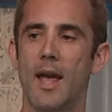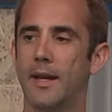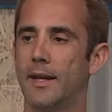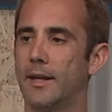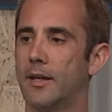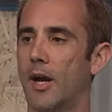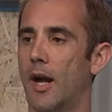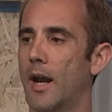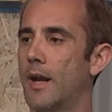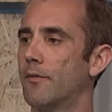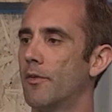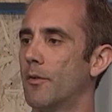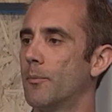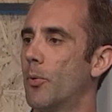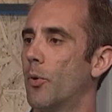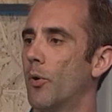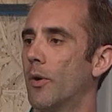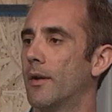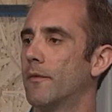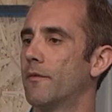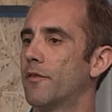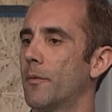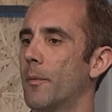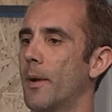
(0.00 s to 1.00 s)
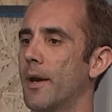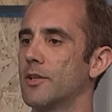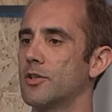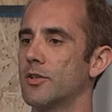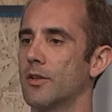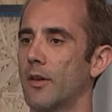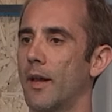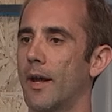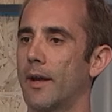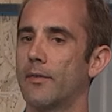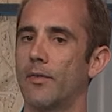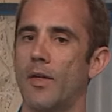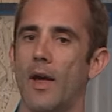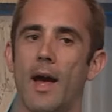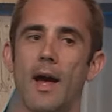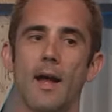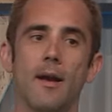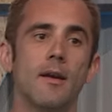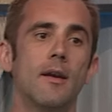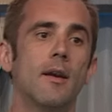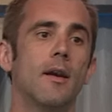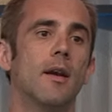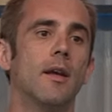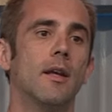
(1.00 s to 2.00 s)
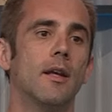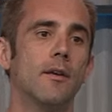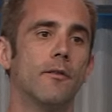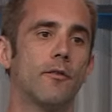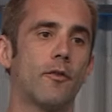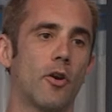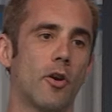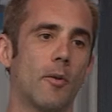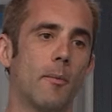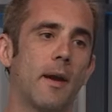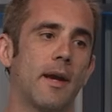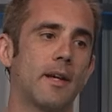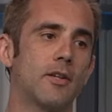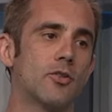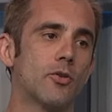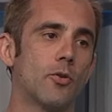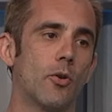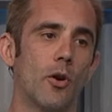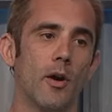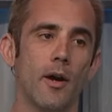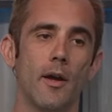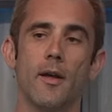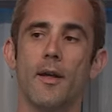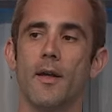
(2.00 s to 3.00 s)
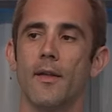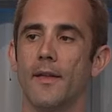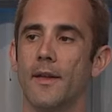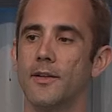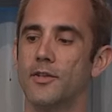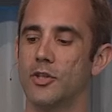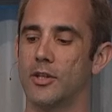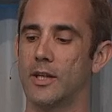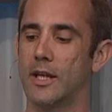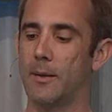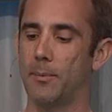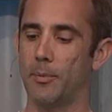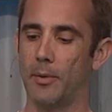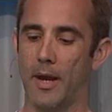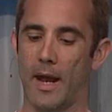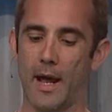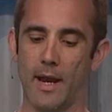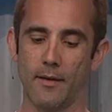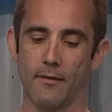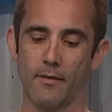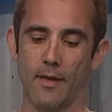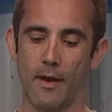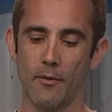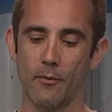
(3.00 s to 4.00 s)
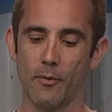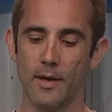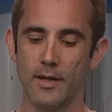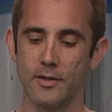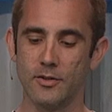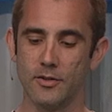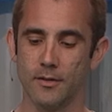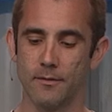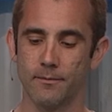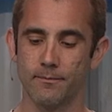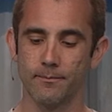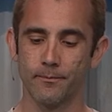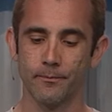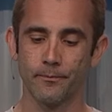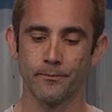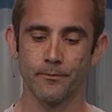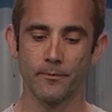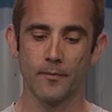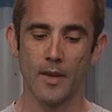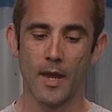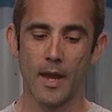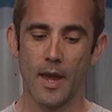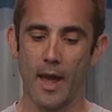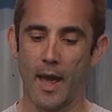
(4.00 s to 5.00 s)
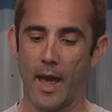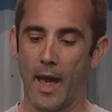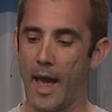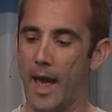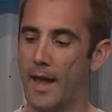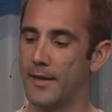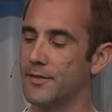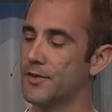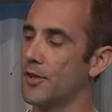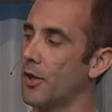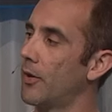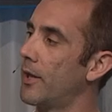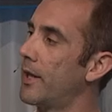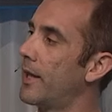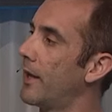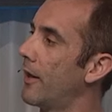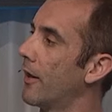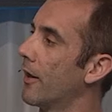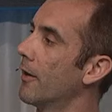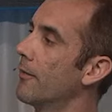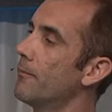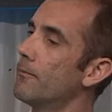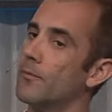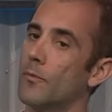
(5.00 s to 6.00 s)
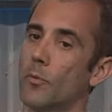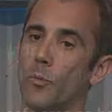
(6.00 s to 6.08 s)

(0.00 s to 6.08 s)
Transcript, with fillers: any kind of important information like that, you've got to make sure that you keep it out of that region. And so here,